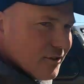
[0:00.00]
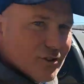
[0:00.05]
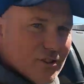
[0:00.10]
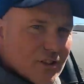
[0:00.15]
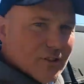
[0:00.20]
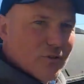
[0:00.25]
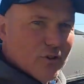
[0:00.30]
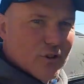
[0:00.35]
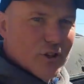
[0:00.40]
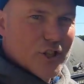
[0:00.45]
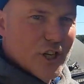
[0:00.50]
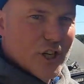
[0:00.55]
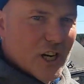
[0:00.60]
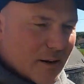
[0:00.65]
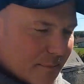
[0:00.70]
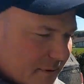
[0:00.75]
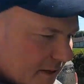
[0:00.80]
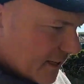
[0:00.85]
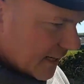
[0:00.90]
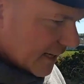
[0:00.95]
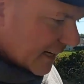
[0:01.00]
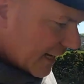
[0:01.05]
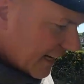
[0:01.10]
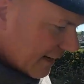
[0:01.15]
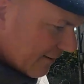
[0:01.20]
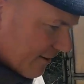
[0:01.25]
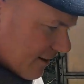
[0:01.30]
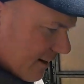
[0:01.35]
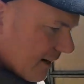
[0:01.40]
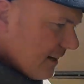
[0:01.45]
Just another job here
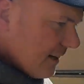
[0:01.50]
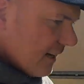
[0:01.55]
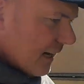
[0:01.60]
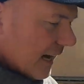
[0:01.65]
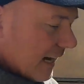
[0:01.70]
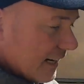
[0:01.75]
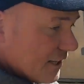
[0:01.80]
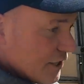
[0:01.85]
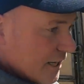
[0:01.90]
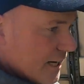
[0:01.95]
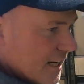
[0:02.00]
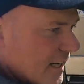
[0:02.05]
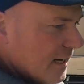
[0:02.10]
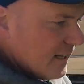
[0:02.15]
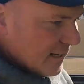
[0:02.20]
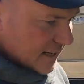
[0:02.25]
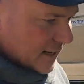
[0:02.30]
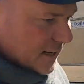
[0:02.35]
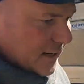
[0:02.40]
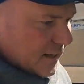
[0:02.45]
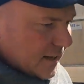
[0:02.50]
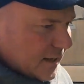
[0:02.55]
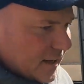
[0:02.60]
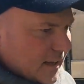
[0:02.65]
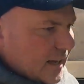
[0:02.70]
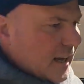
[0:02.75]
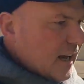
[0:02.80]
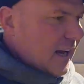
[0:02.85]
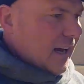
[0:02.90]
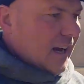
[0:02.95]
today where actually
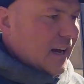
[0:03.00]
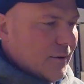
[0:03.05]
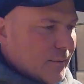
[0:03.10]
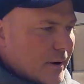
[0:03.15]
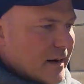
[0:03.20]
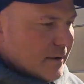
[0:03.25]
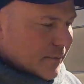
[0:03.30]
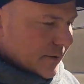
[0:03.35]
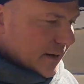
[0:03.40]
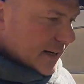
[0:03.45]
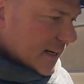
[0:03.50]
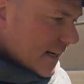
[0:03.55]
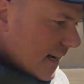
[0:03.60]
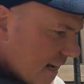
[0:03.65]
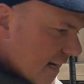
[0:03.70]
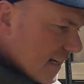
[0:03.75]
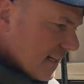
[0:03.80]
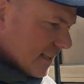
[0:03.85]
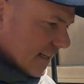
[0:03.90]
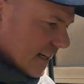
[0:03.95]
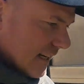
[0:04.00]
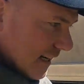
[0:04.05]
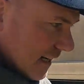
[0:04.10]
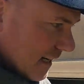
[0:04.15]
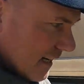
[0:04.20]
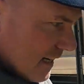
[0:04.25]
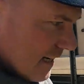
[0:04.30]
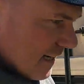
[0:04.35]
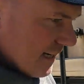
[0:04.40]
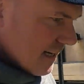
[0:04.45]
I went with
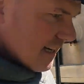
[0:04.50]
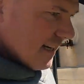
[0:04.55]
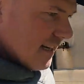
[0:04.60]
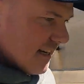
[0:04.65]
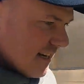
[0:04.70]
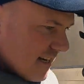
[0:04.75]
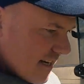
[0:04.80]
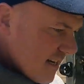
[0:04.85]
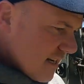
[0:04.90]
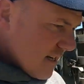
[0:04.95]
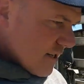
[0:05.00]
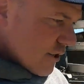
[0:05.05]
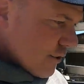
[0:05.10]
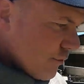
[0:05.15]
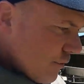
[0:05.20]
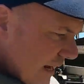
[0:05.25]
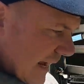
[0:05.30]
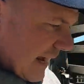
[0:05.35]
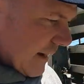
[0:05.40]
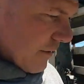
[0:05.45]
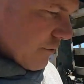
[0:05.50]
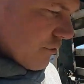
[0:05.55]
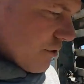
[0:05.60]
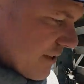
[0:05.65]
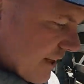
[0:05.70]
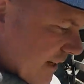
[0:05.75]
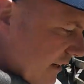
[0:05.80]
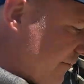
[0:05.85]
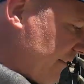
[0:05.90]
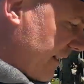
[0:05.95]
the 2 cows
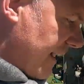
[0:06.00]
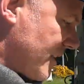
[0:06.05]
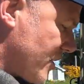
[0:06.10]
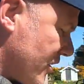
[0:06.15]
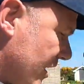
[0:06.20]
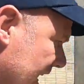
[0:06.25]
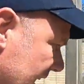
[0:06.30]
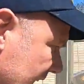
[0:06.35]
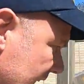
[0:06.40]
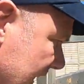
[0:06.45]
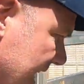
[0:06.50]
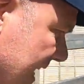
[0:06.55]
to the factory,